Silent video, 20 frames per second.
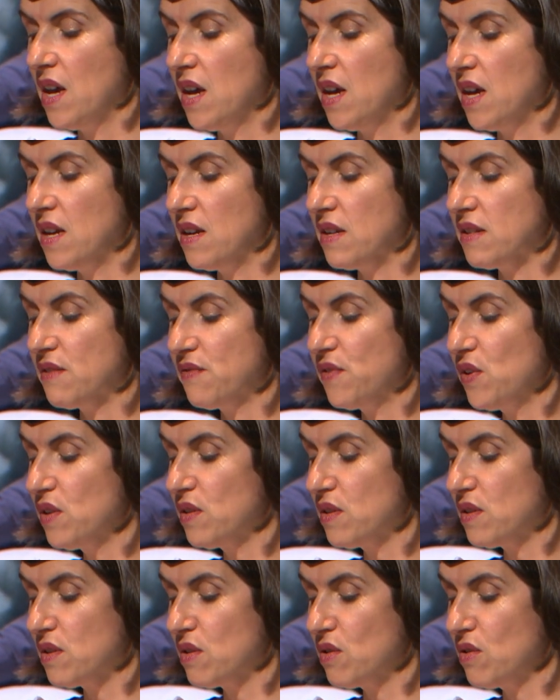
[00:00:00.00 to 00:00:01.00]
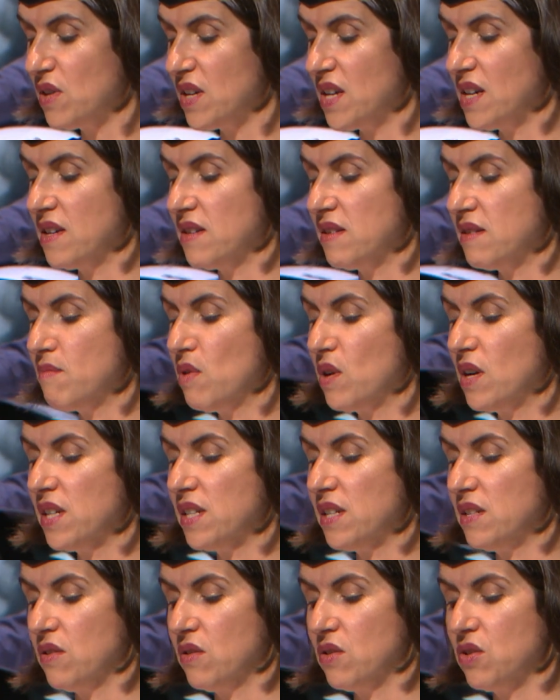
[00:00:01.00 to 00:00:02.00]
In its first 2 years,
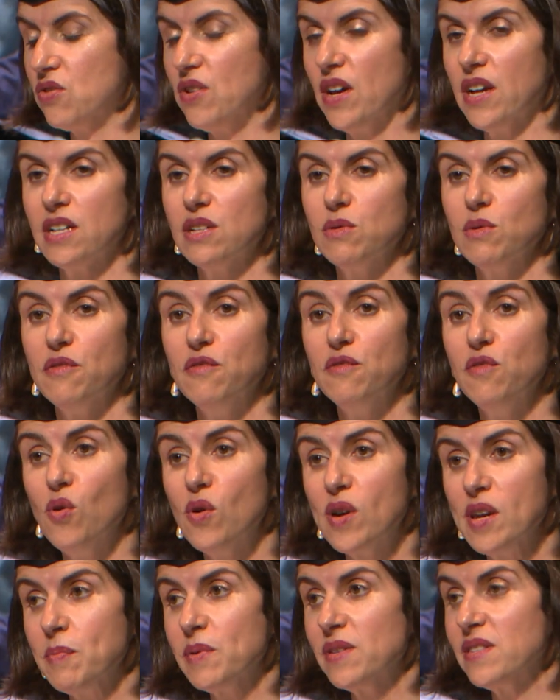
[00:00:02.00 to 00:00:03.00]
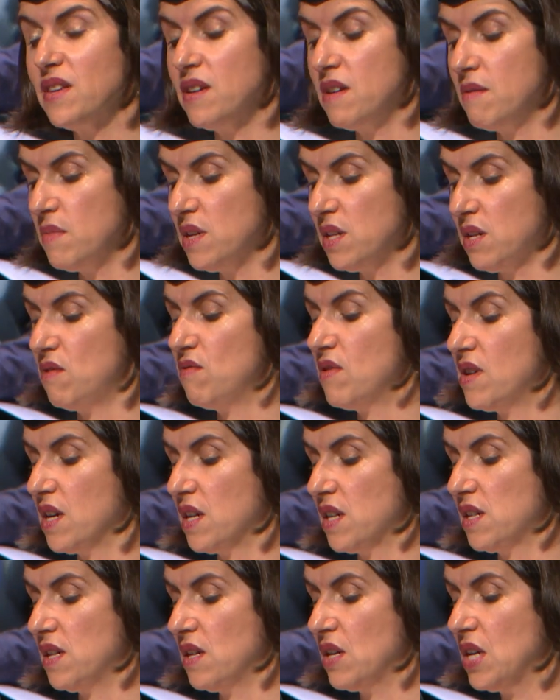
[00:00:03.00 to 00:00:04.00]
Monash is on track to a 40% emission
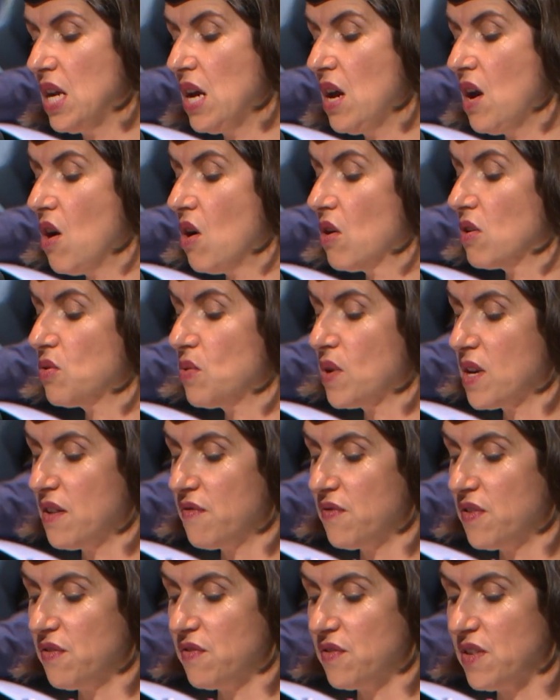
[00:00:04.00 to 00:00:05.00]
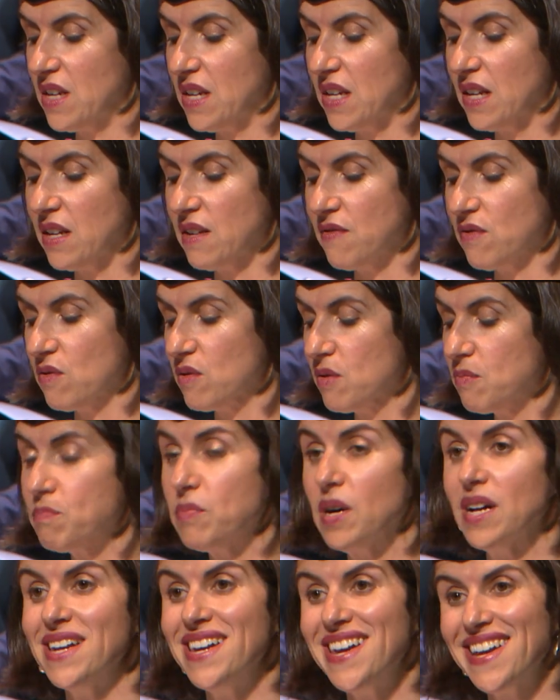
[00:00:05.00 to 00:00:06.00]
reduction on 2015 levels
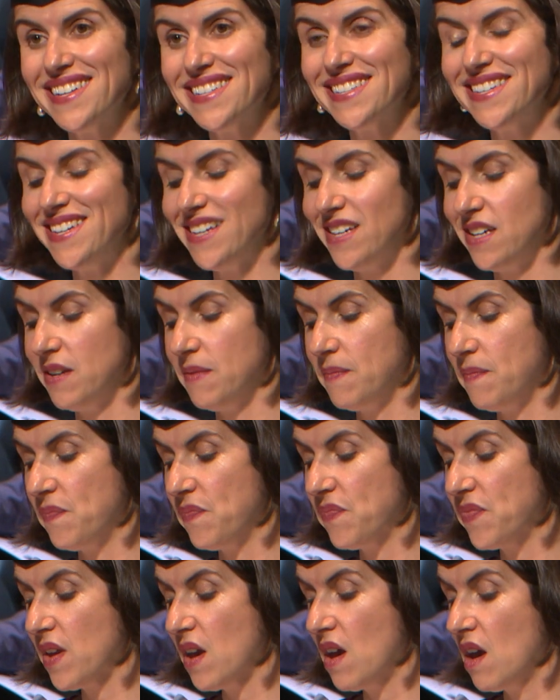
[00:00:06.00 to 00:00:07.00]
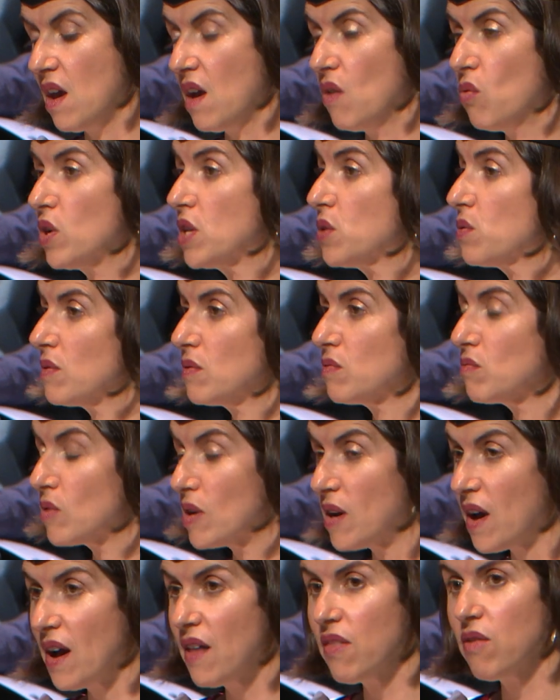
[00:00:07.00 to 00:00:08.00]
by next year, which
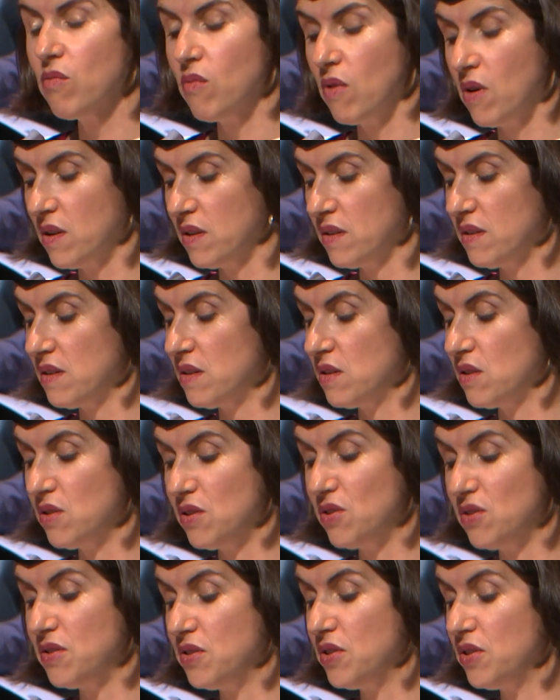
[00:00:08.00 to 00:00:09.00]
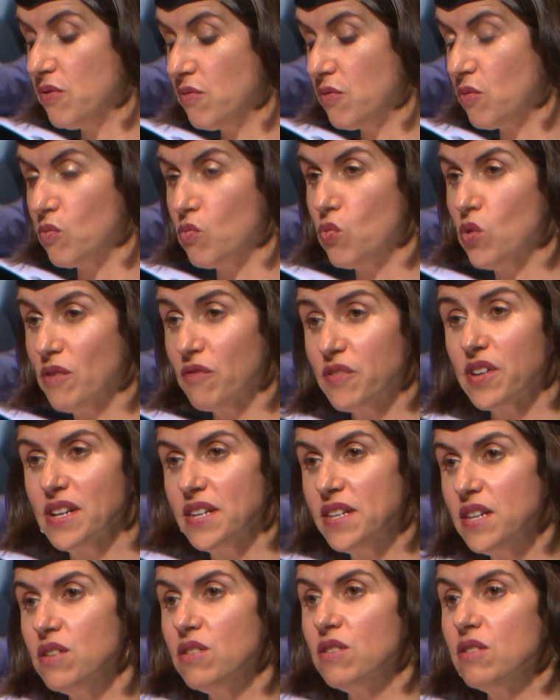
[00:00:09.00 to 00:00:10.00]
were otherwise would have
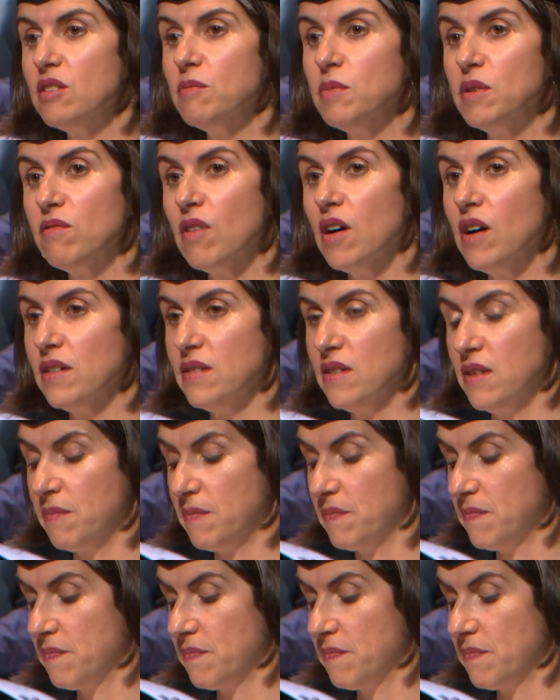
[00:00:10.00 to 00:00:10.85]
continued to be rising.